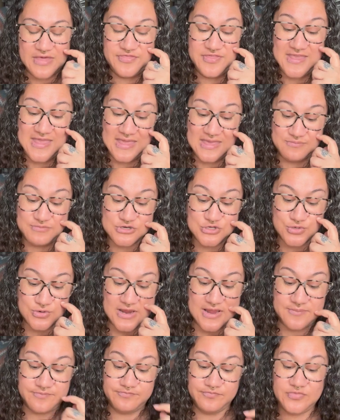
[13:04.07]
the
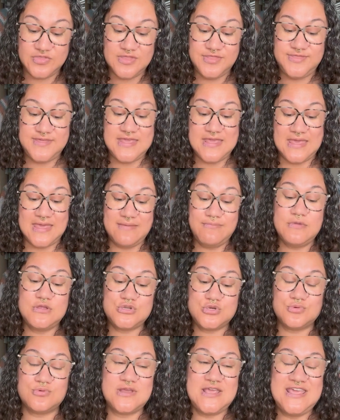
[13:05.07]
imagery. The
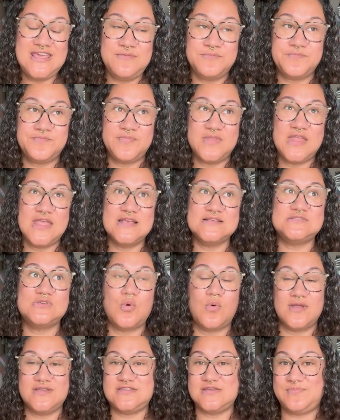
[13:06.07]
imagery is
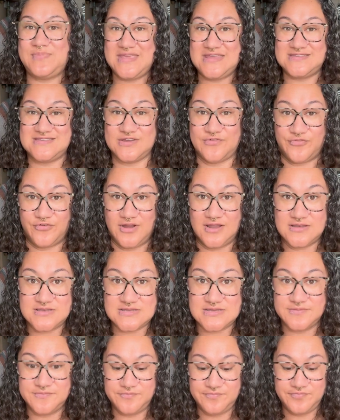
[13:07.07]
going to be
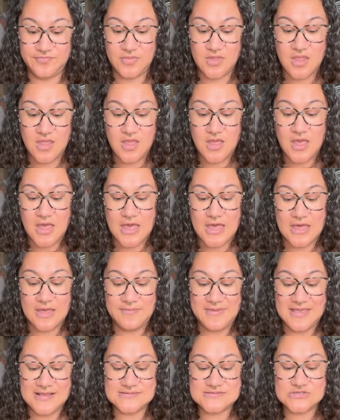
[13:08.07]
different.
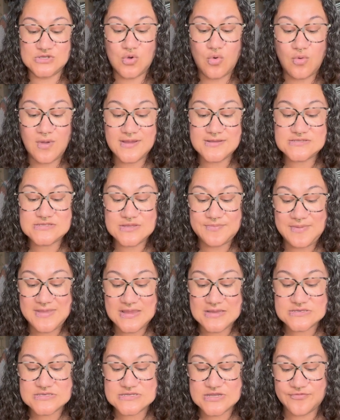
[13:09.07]
It's going to
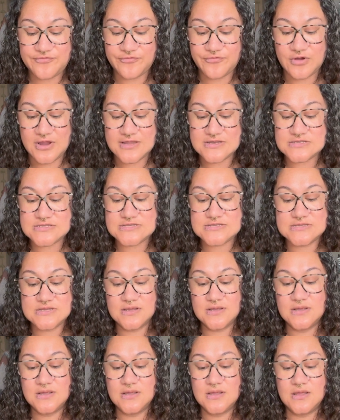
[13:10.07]
be different
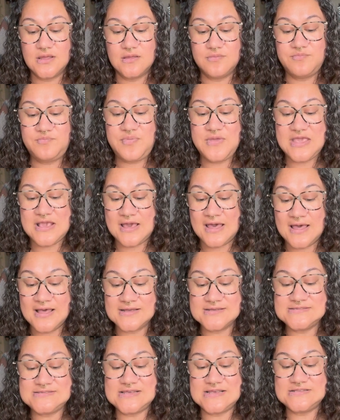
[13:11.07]

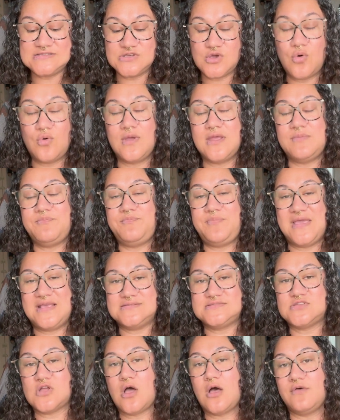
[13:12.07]
because it's going
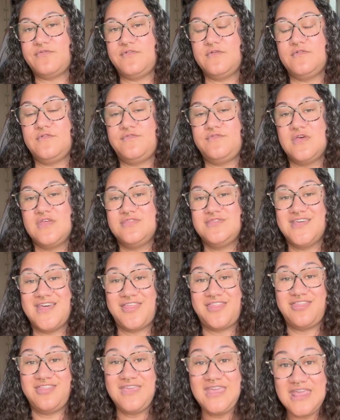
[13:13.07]
based off of the
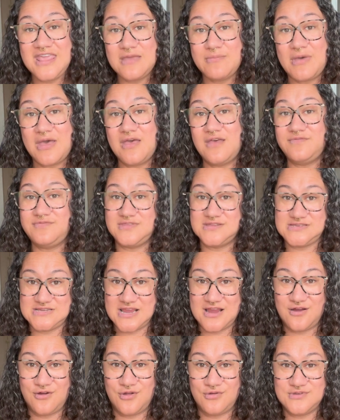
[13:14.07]
theme of the
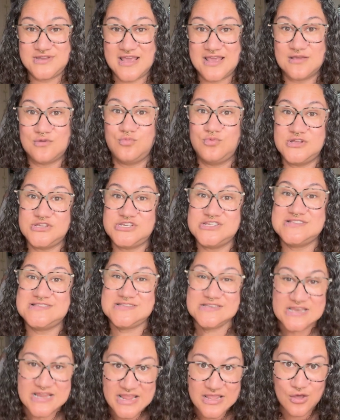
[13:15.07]
tarot deck, which is
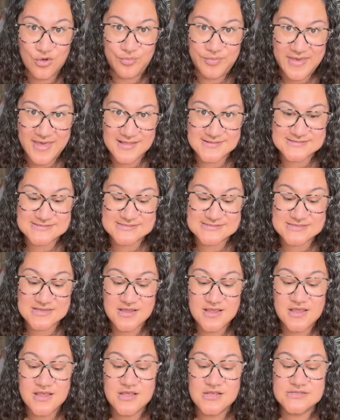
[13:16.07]
Neopets.
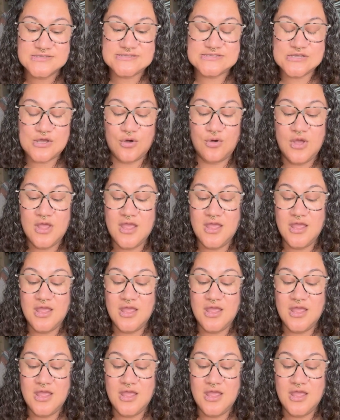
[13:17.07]
So